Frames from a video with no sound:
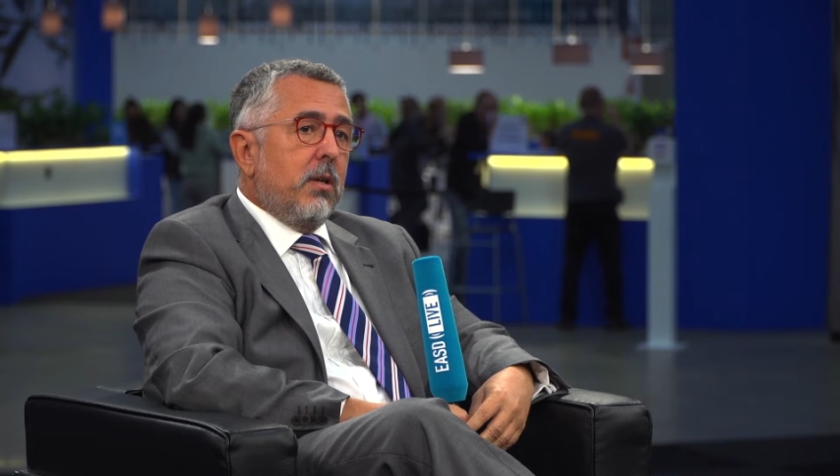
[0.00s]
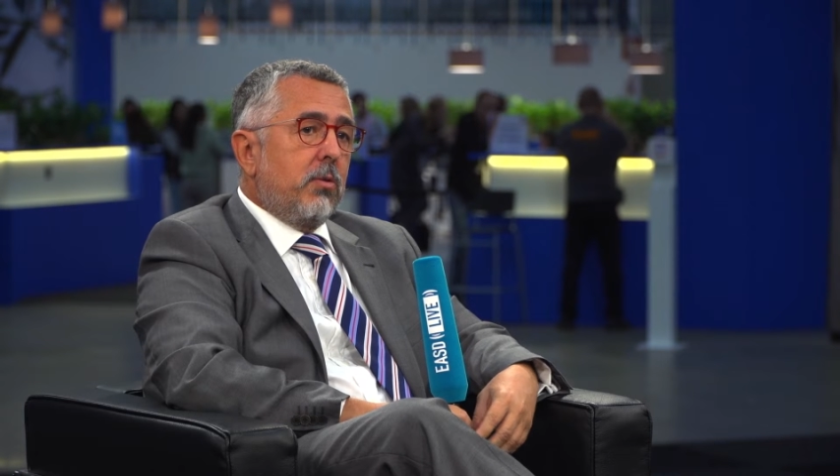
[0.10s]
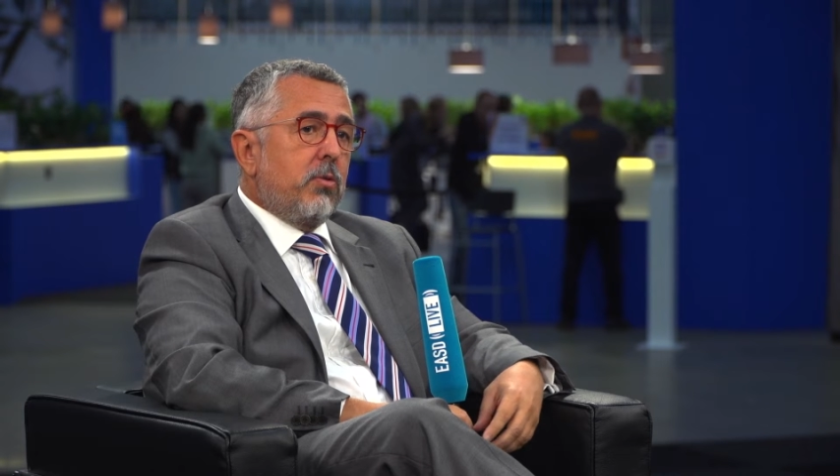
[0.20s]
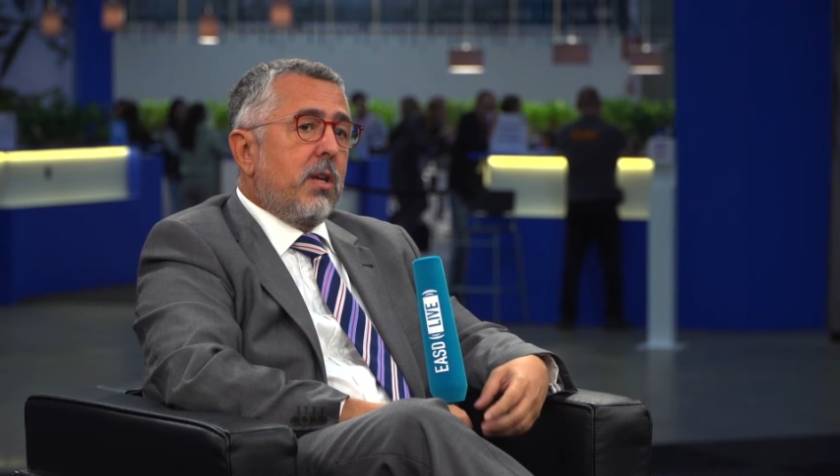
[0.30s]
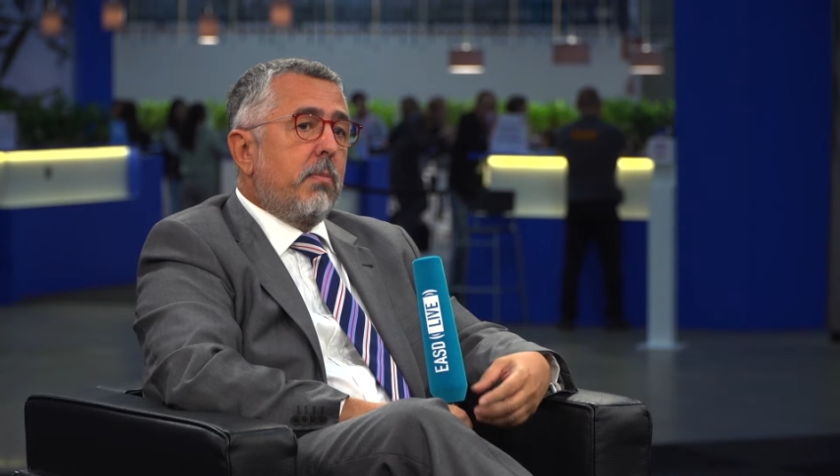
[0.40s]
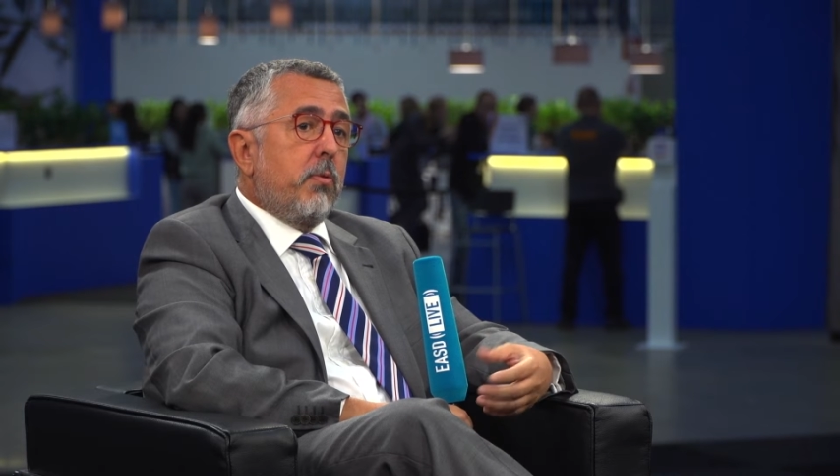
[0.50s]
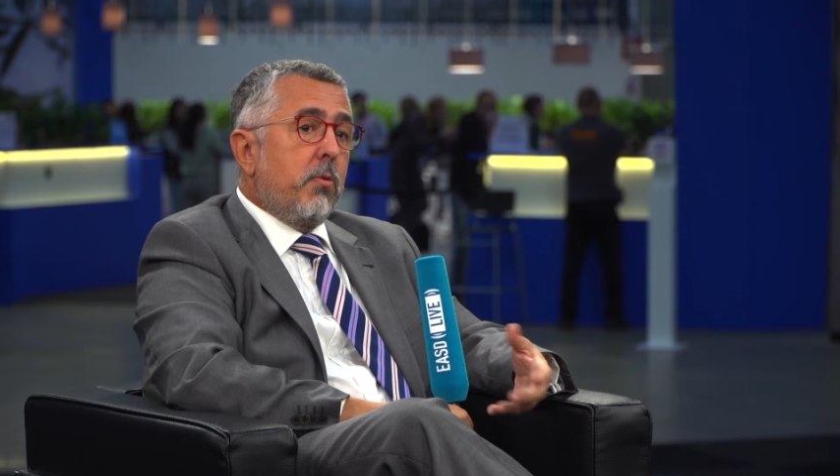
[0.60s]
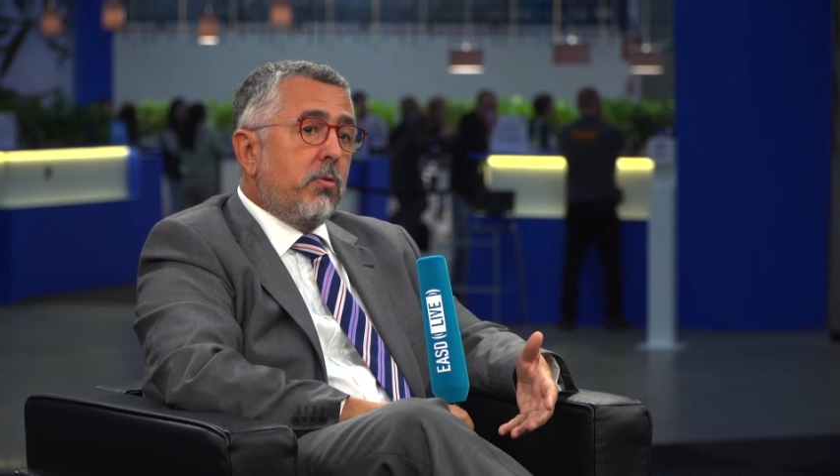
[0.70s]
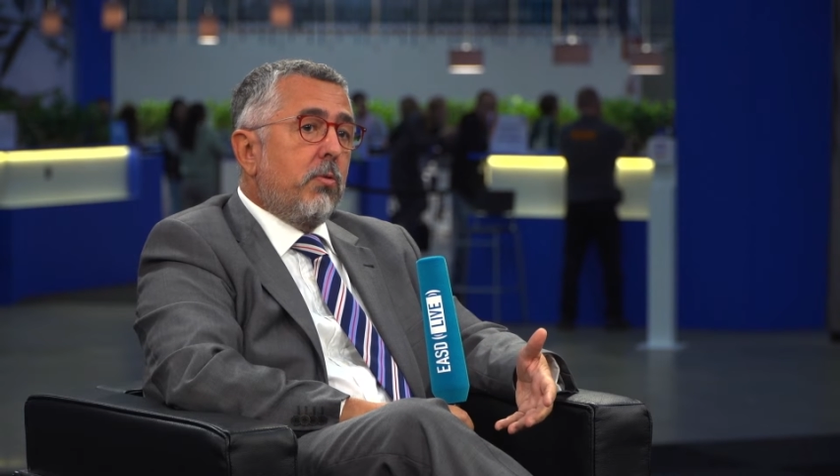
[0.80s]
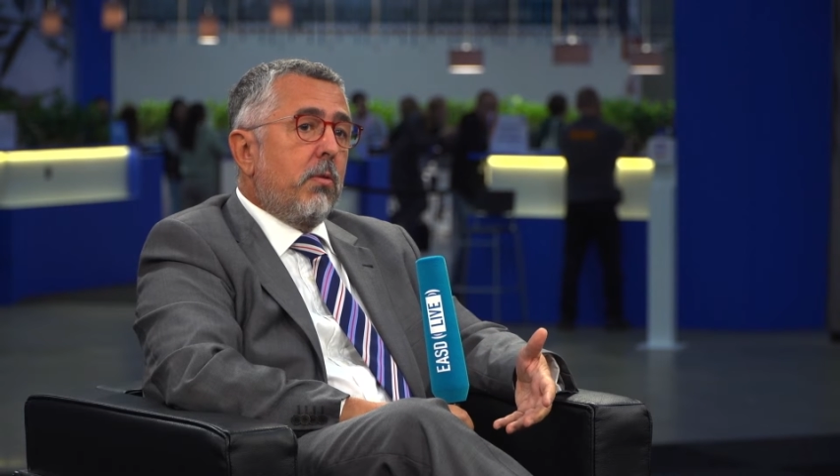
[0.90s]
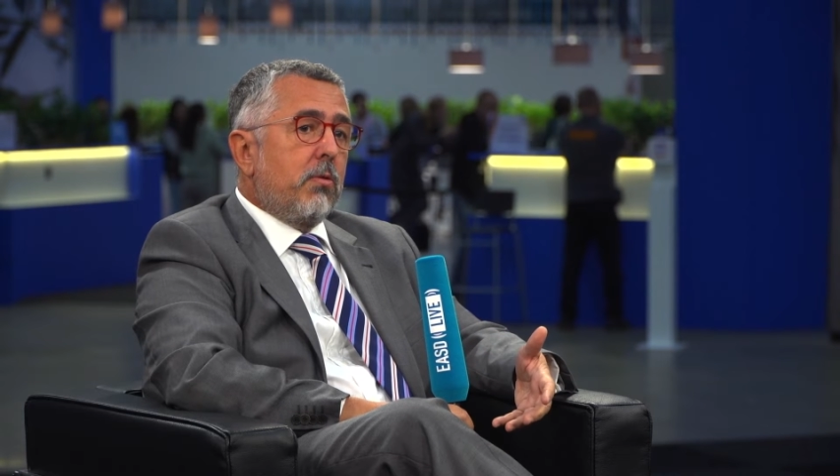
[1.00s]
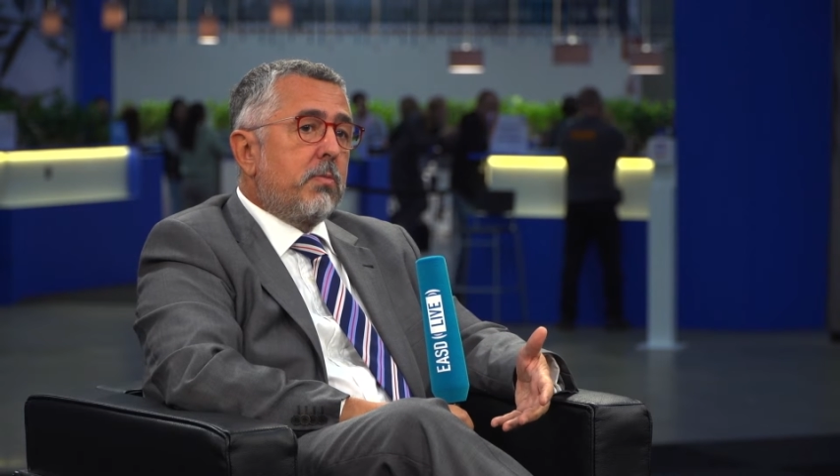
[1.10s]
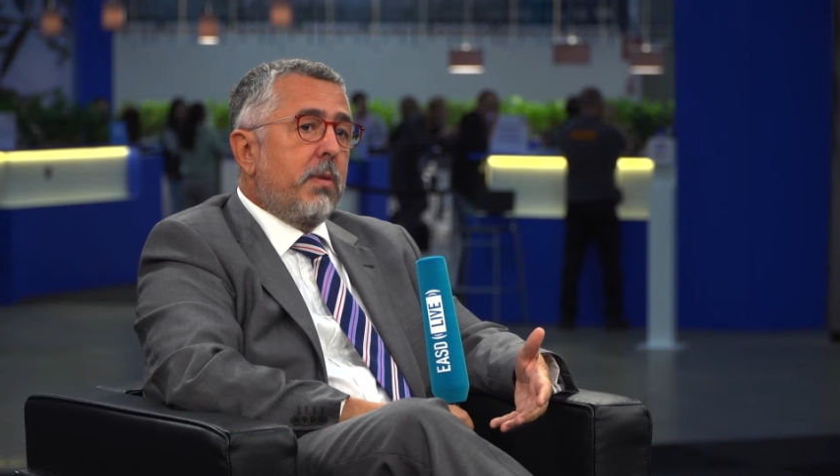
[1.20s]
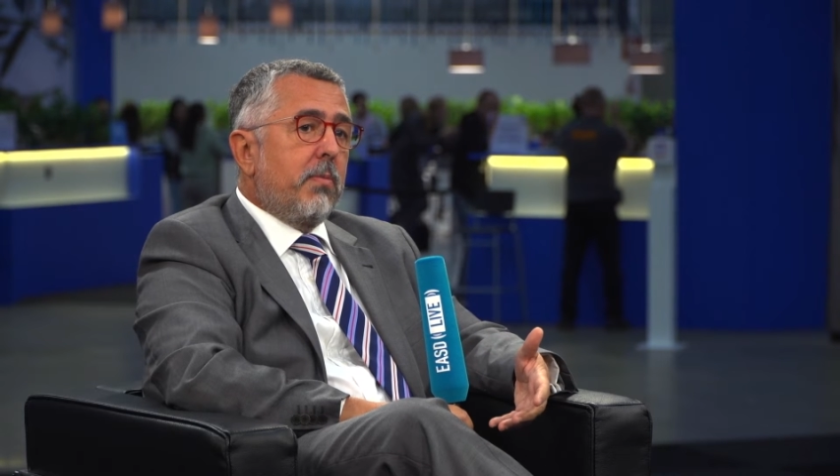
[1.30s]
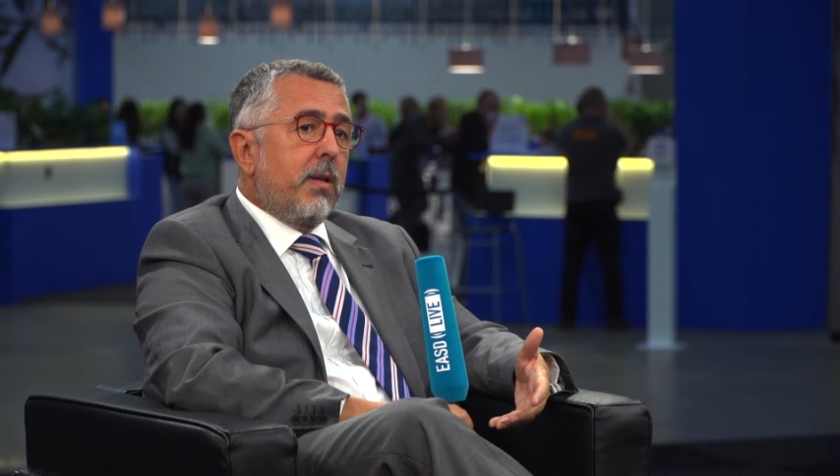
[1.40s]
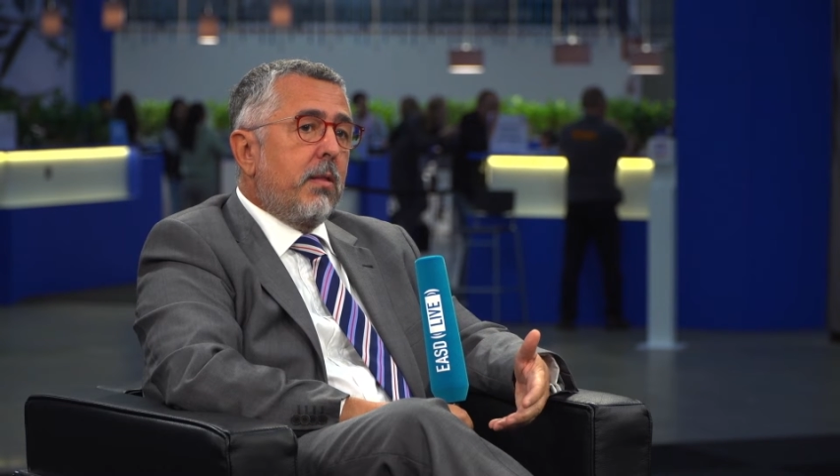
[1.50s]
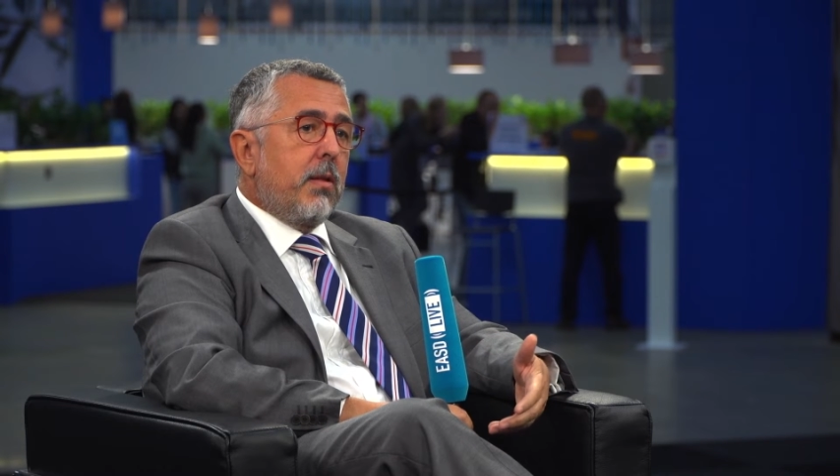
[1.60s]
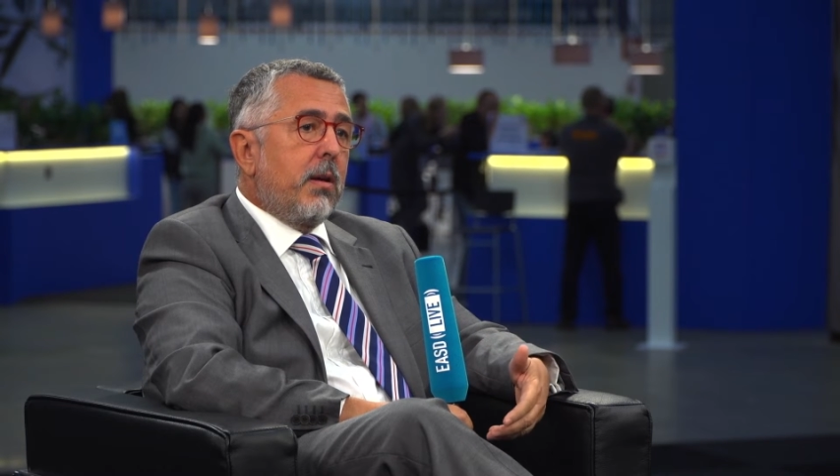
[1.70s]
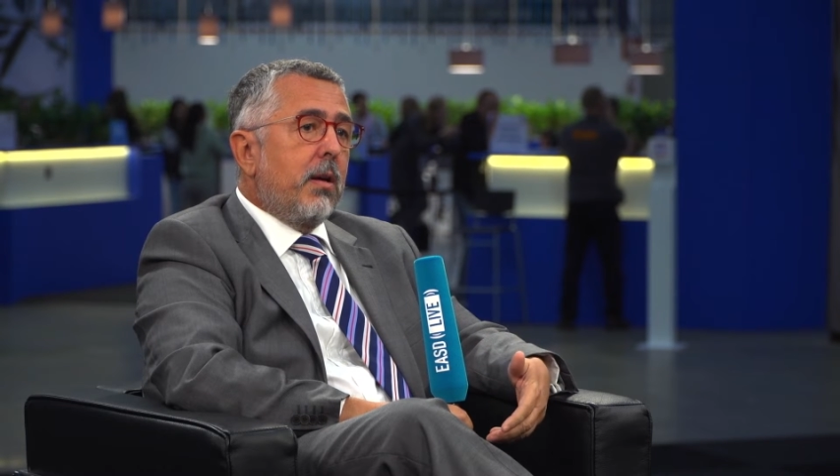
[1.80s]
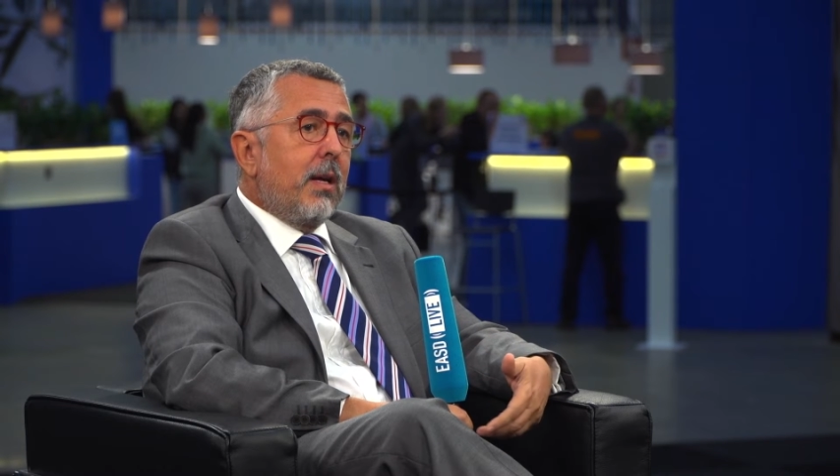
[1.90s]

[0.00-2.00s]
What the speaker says: to support all those people in their